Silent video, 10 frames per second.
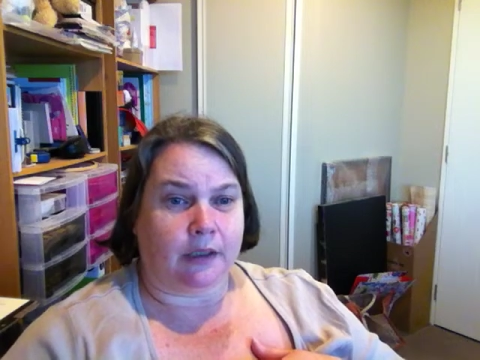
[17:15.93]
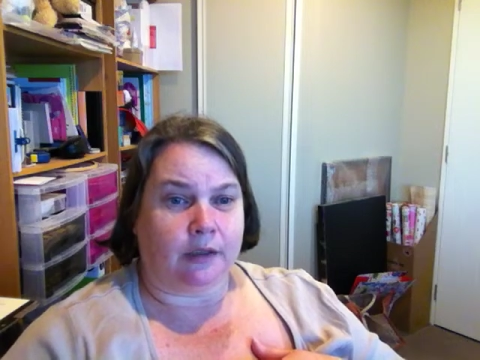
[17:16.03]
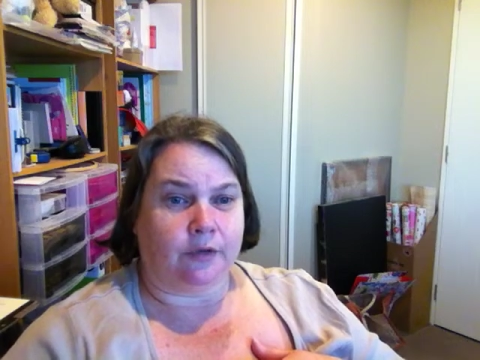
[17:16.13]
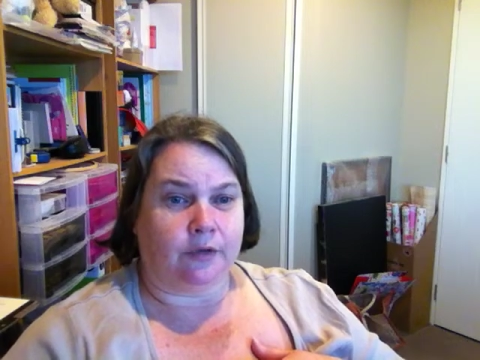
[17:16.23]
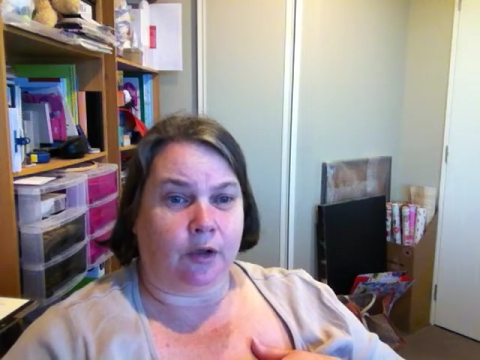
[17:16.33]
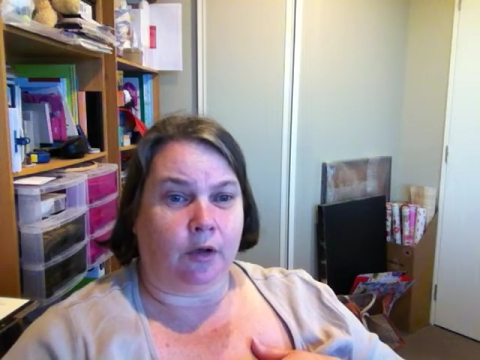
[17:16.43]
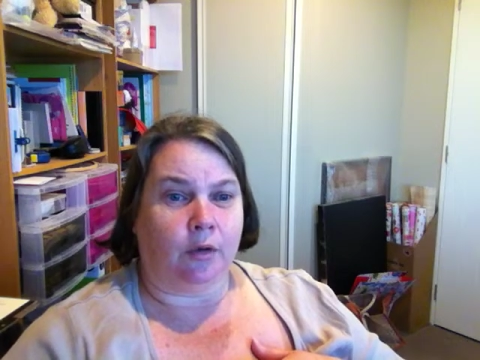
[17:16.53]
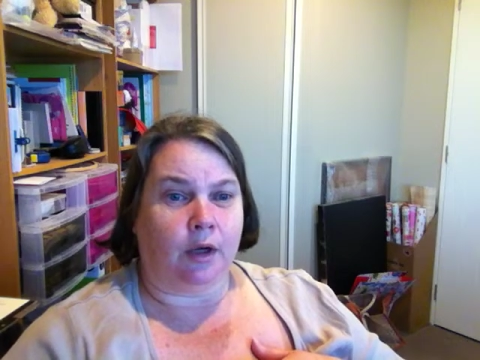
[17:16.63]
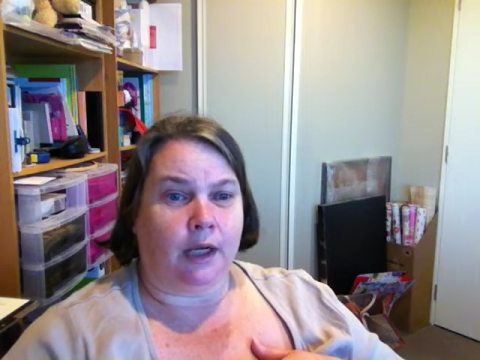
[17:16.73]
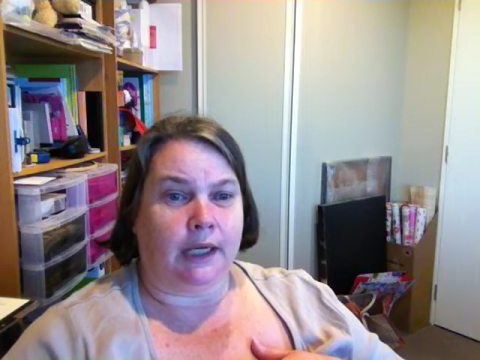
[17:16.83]

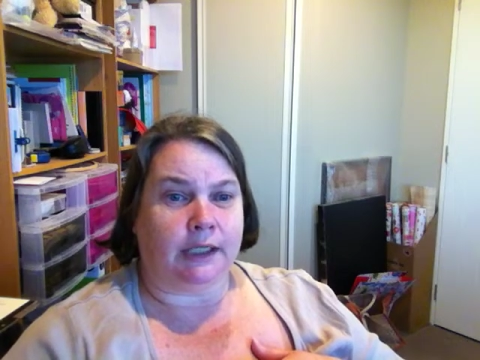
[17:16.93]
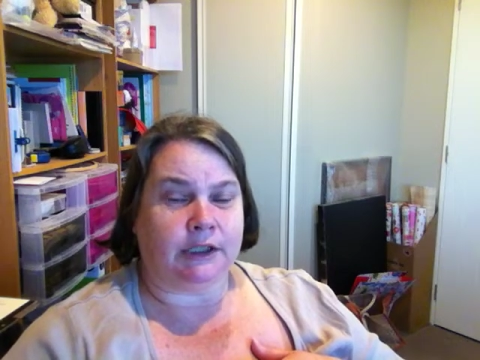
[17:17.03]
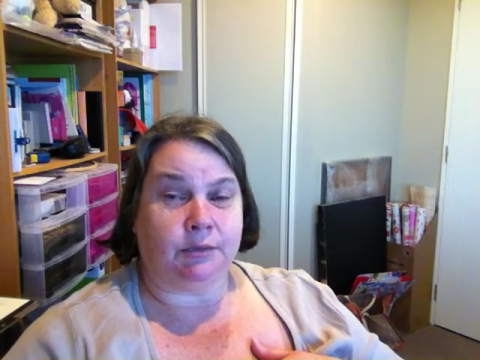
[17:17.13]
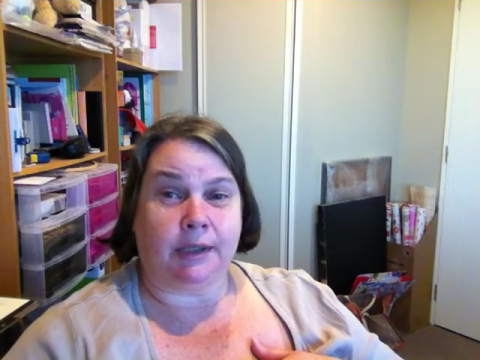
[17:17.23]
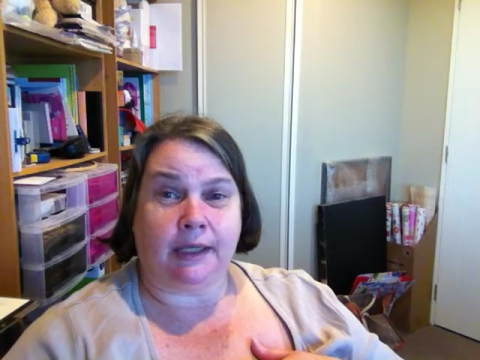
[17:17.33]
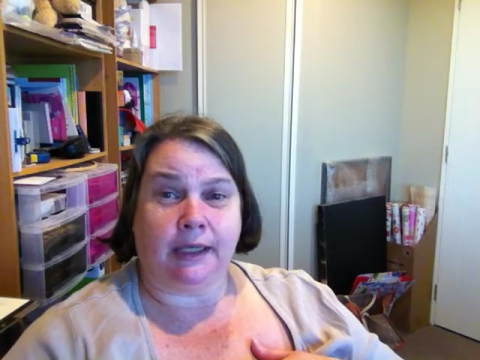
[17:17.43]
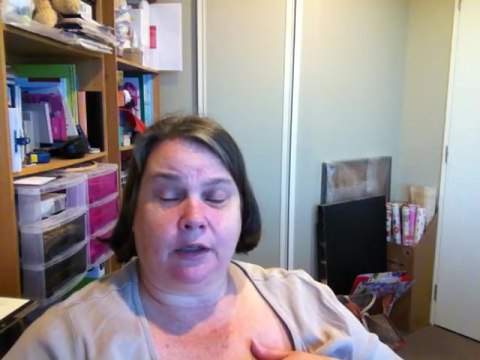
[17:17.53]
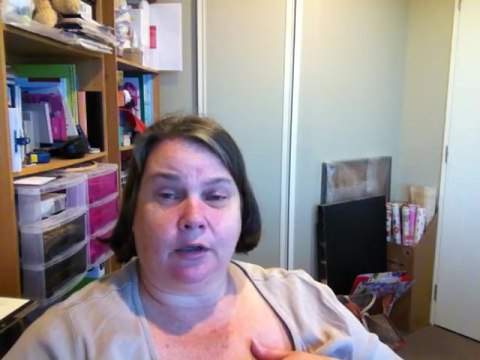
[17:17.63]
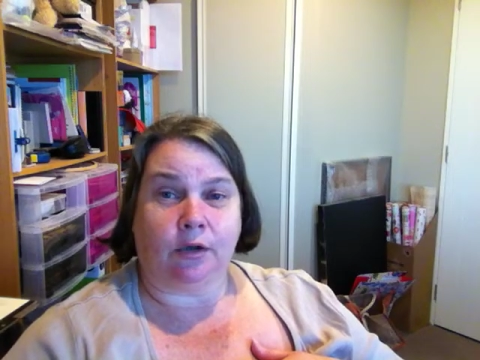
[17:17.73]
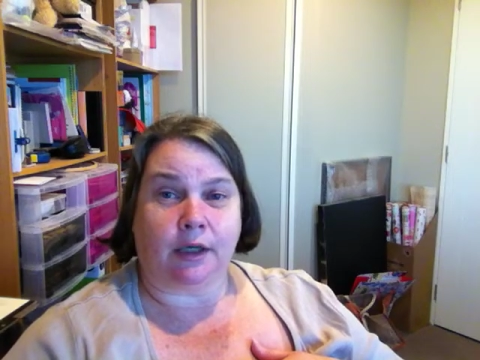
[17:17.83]
So I actually went and had
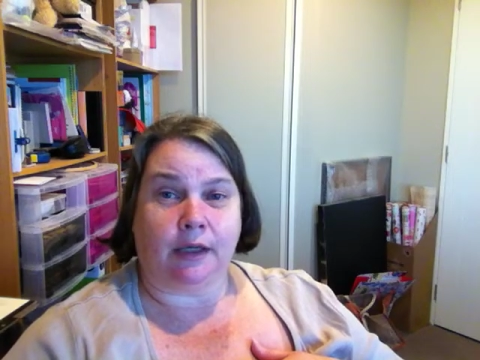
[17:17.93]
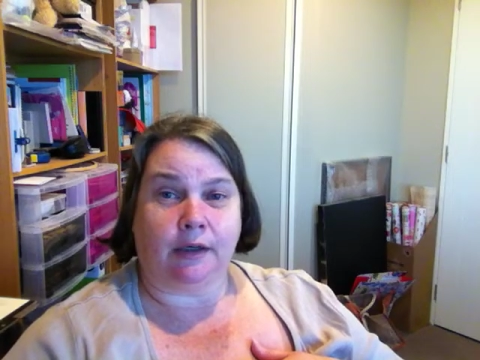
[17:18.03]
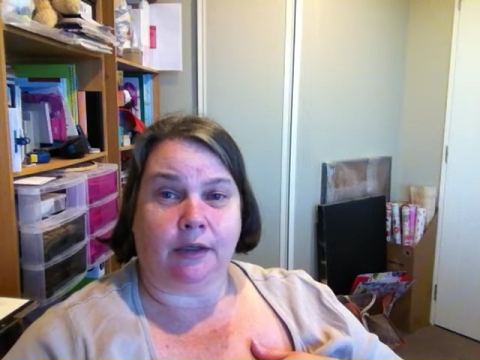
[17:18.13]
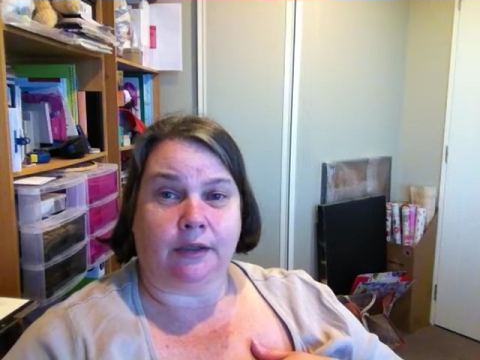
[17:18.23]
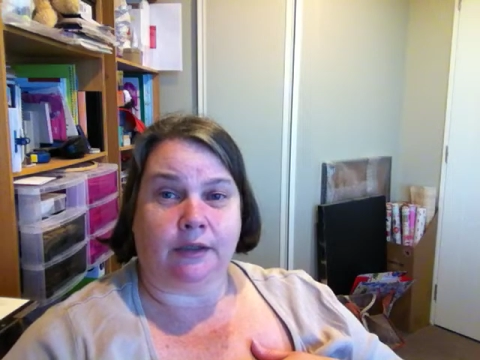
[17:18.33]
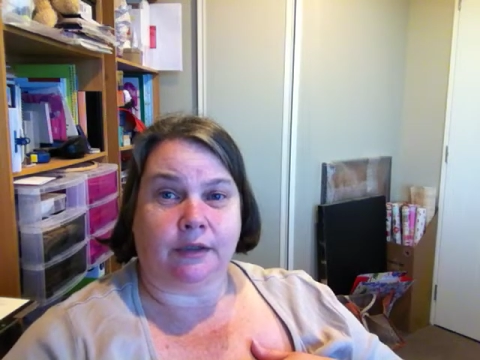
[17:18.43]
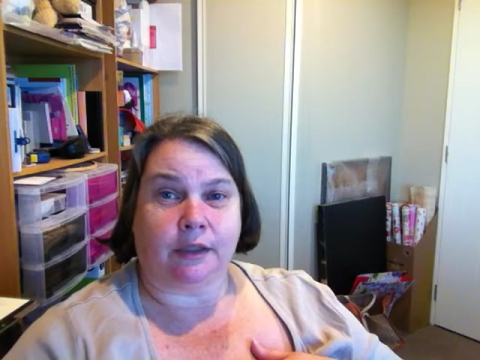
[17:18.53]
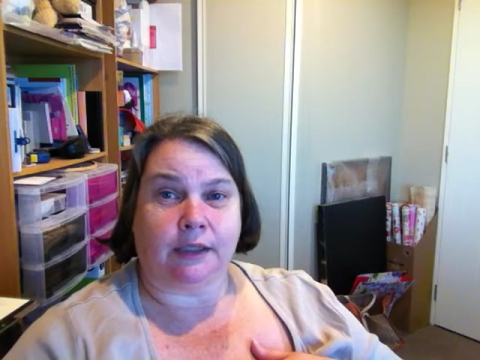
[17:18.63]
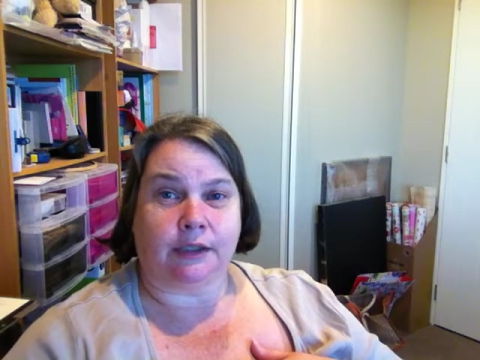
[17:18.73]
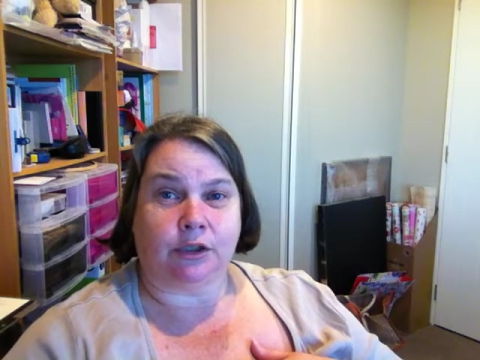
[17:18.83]
a look, and I
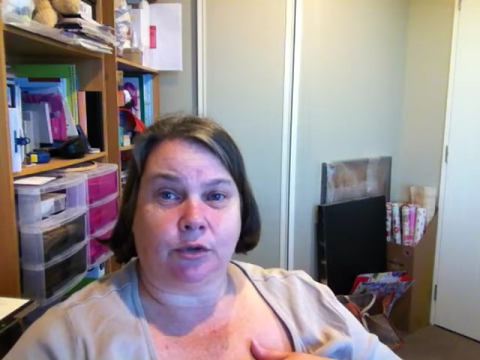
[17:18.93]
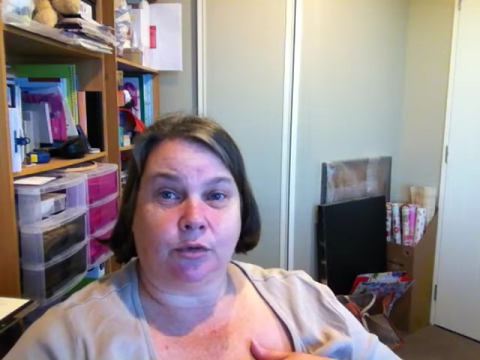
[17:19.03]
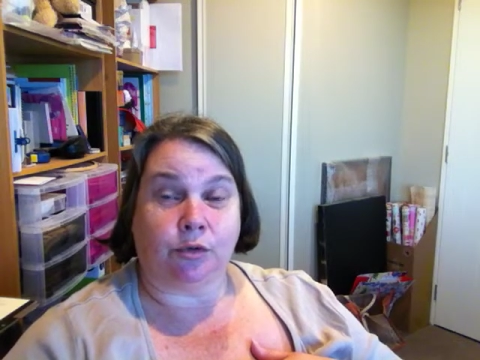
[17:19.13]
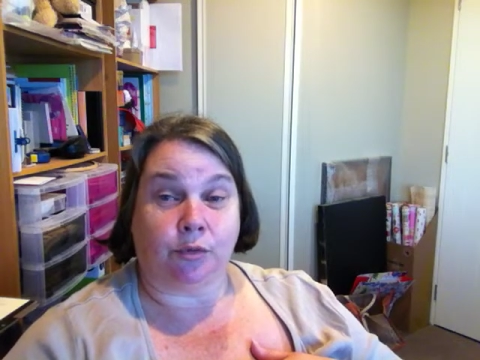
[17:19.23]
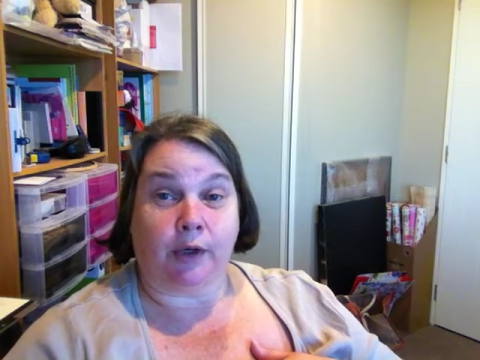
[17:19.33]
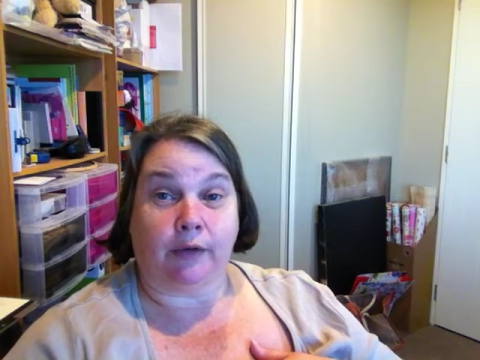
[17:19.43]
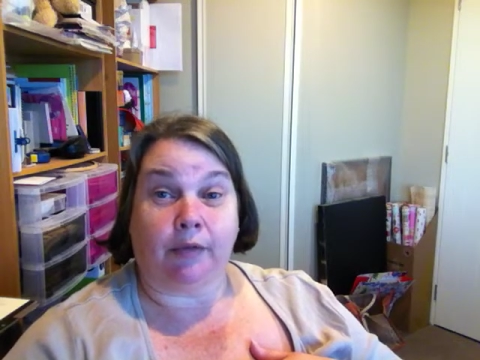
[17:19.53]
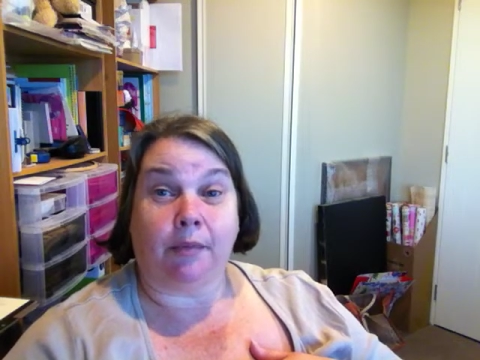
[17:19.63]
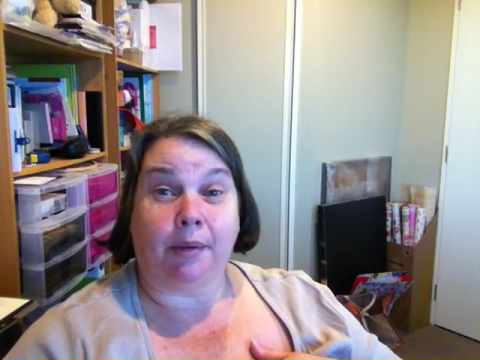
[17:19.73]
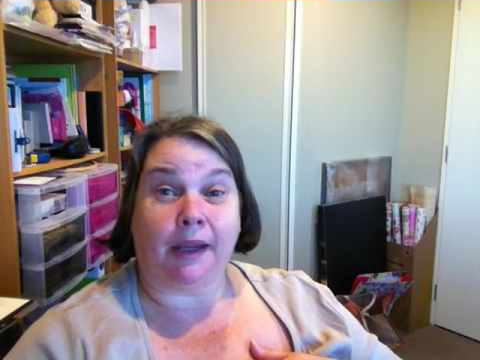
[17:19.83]
decided to order one
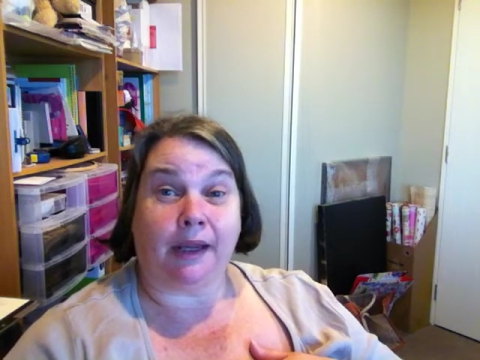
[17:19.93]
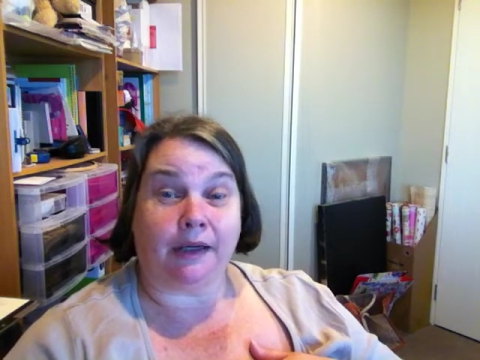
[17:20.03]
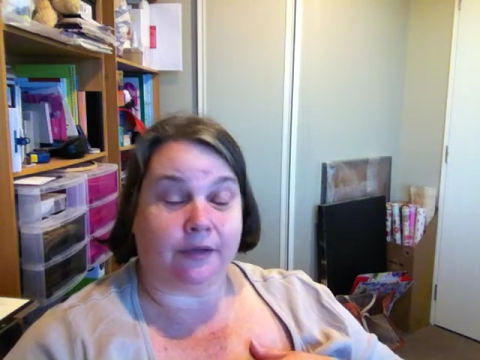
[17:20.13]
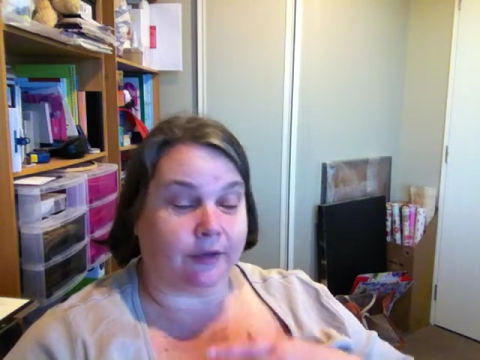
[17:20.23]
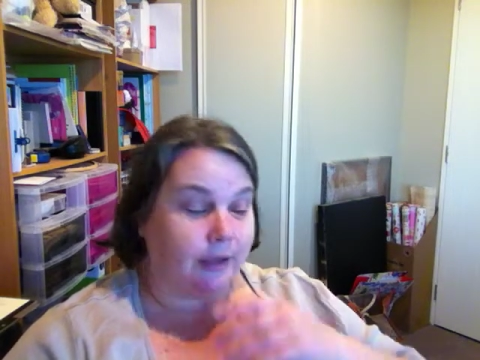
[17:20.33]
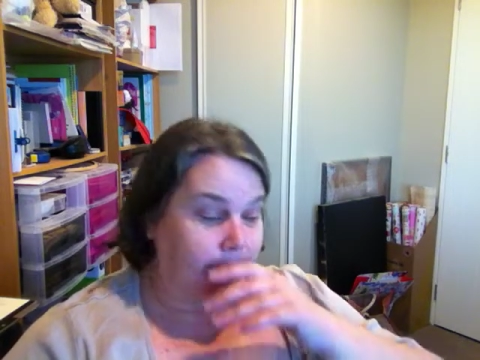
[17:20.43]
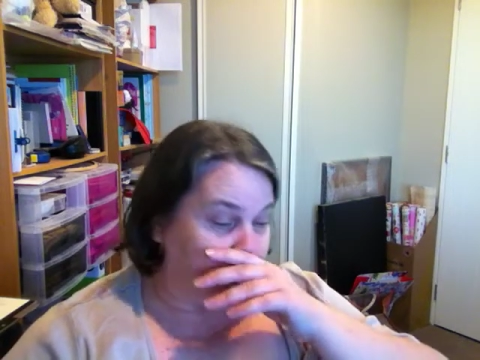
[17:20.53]
of the packs.